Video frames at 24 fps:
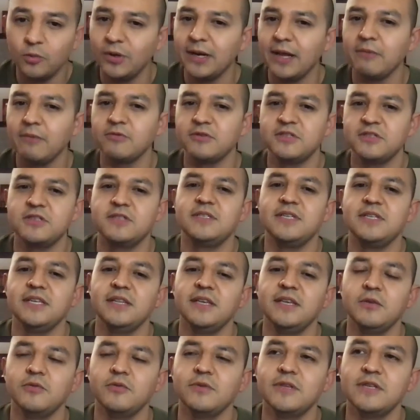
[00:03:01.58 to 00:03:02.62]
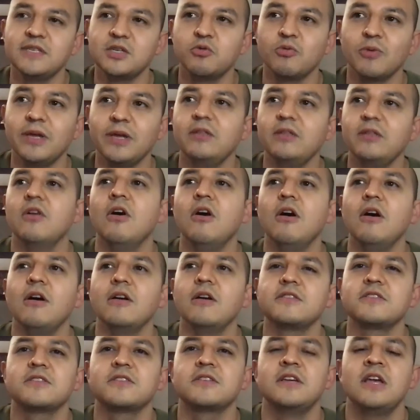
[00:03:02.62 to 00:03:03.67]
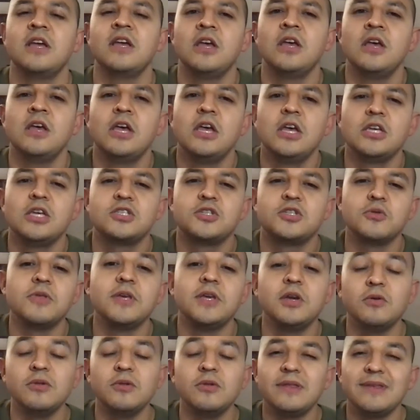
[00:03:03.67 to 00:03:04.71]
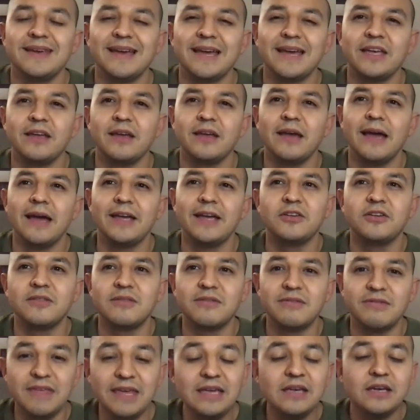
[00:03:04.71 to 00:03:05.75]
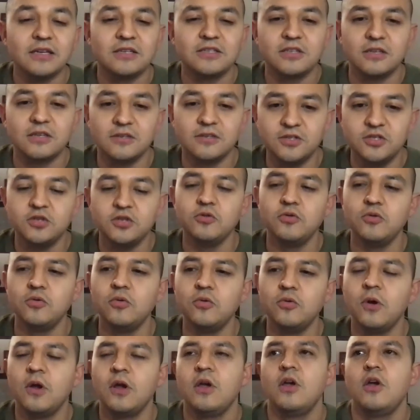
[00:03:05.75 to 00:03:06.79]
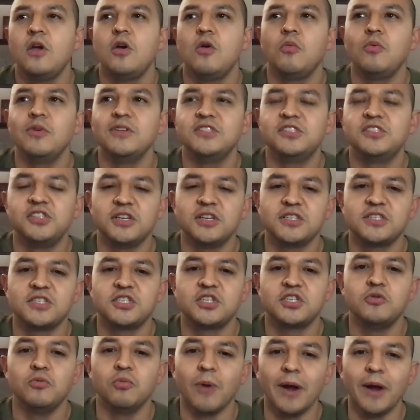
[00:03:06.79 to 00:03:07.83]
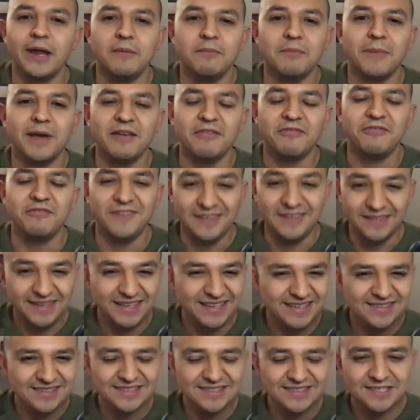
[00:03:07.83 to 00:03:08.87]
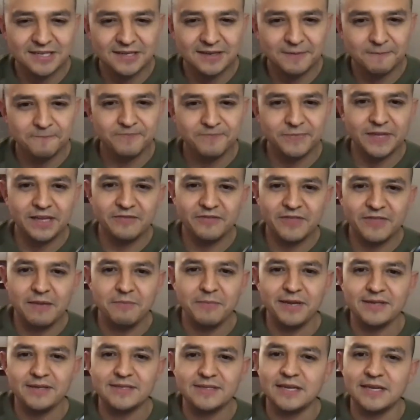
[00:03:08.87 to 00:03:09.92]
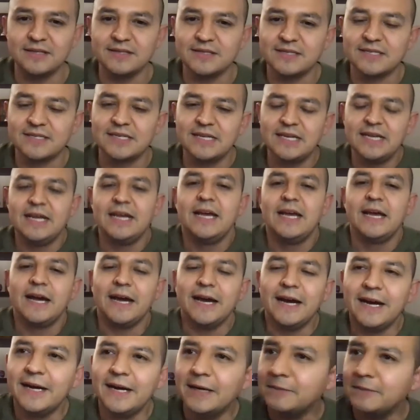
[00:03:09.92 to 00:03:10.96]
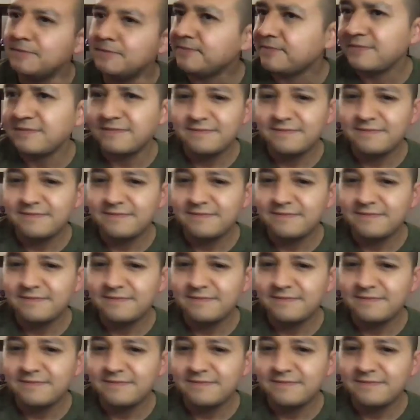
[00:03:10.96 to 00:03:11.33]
when I was just dealing with this great loss. So the only thing I, I could think to do was just to write my feelings, if that makes sense. Um,